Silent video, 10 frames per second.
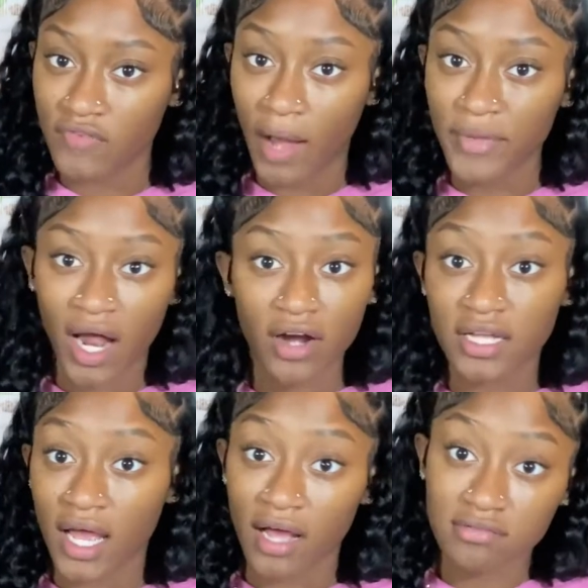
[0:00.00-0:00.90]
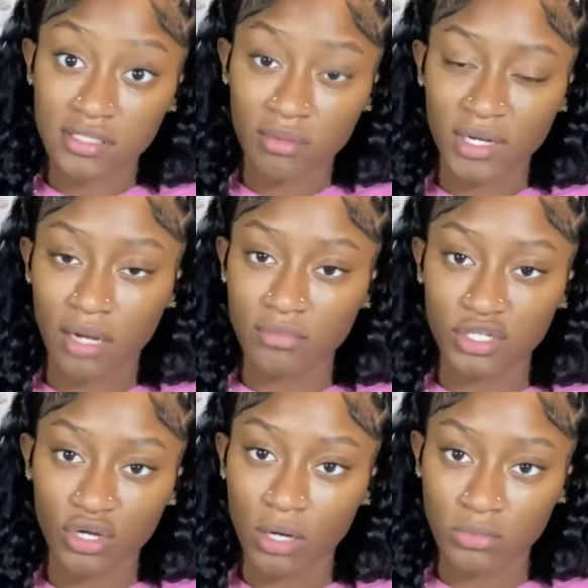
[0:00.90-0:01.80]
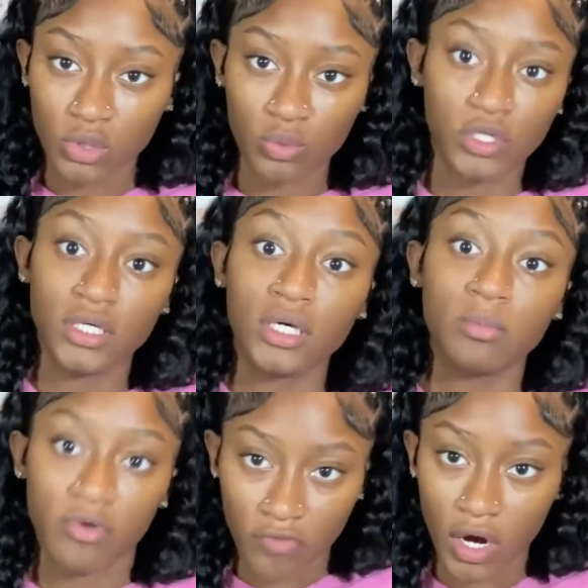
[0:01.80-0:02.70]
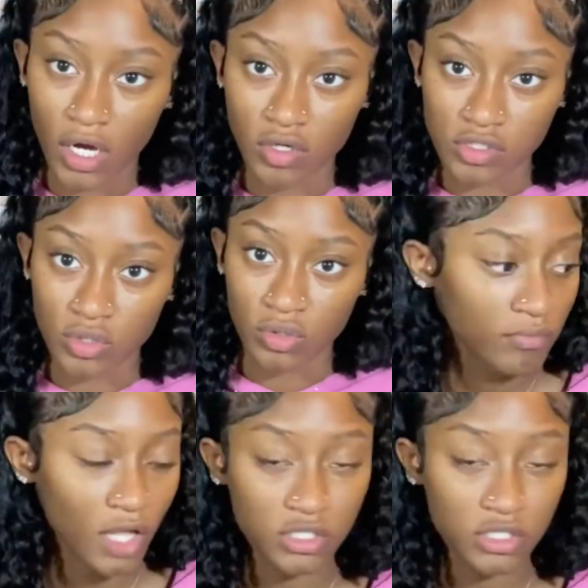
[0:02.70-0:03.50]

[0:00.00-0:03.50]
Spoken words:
I mean, I already have some, but I'm, you know, I'm gonna re-up before I go to school.